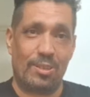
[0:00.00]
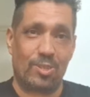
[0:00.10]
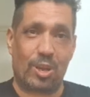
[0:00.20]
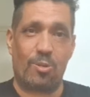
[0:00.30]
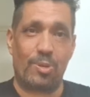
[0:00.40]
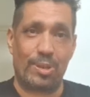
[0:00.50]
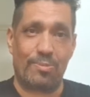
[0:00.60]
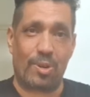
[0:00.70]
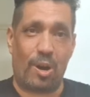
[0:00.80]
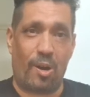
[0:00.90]
So we
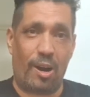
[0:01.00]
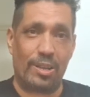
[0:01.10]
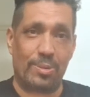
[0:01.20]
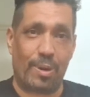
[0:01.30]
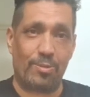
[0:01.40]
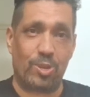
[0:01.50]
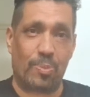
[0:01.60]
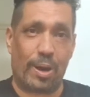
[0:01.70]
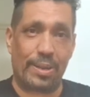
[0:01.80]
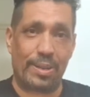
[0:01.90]
hired a
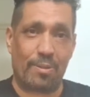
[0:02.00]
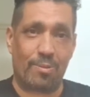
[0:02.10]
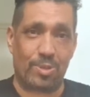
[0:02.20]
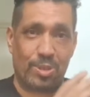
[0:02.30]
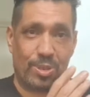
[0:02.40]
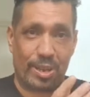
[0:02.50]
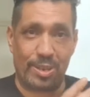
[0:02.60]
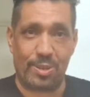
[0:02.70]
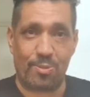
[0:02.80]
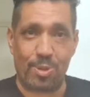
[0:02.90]
motorbike, obviously
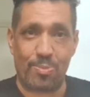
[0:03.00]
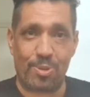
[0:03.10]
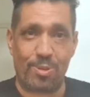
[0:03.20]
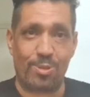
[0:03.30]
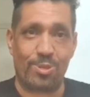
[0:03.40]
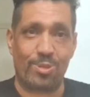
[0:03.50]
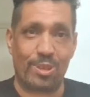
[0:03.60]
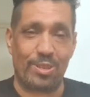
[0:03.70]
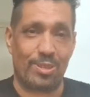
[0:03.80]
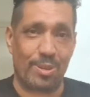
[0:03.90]
taking all the precautions
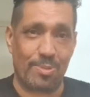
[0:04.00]
that you do.